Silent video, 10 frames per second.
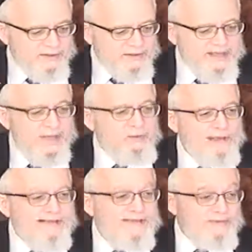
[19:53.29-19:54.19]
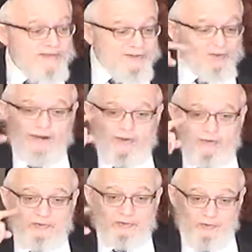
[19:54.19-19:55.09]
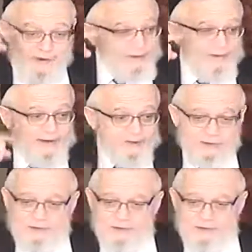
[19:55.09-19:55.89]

so he raised even his grandchildren or great grandchildren.